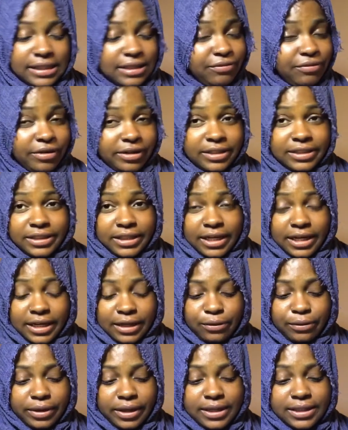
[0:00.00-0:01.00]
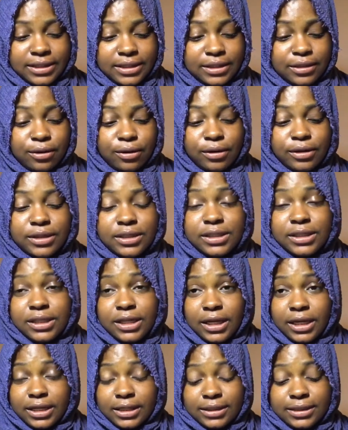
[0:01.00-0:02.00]
It's very sad when I see all these
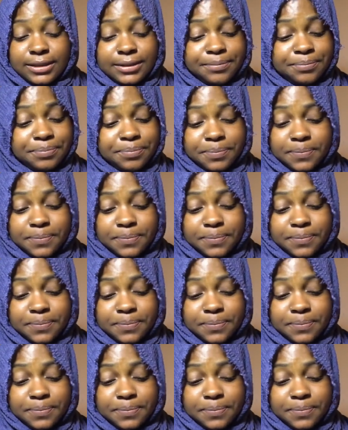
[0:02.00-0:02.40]
kids